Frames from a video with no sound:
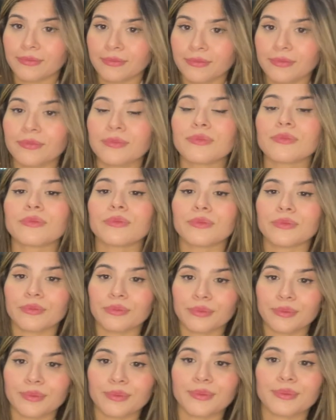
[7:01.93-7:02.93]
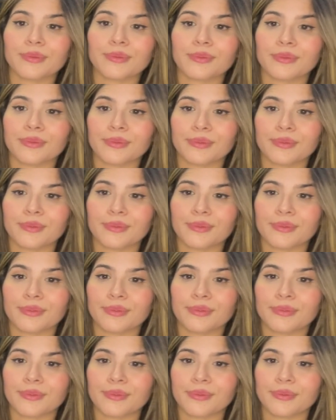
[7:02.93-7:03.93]

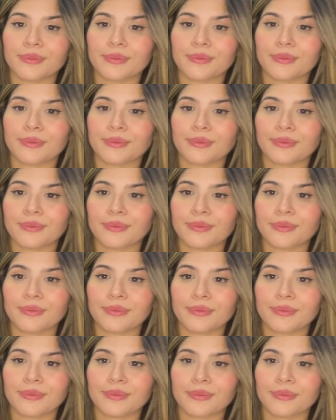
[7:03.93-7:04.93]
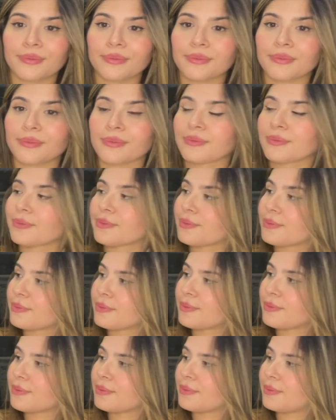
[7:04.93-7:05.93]

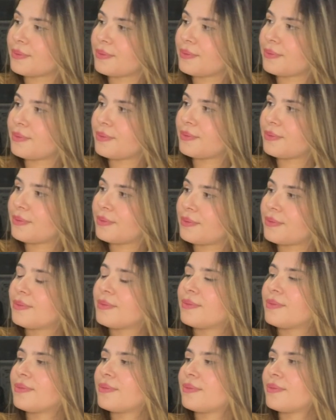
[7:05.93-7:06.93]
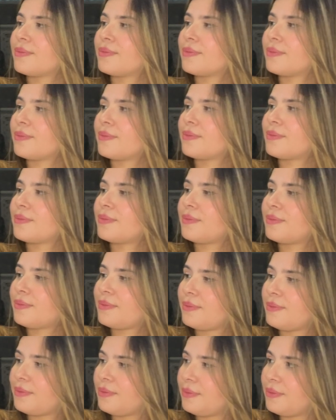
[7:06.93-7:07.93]

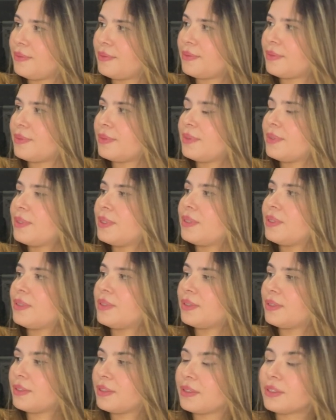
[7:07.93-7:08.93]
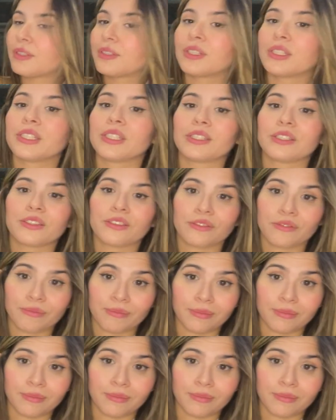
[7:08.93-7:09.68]
This person isn't speaking.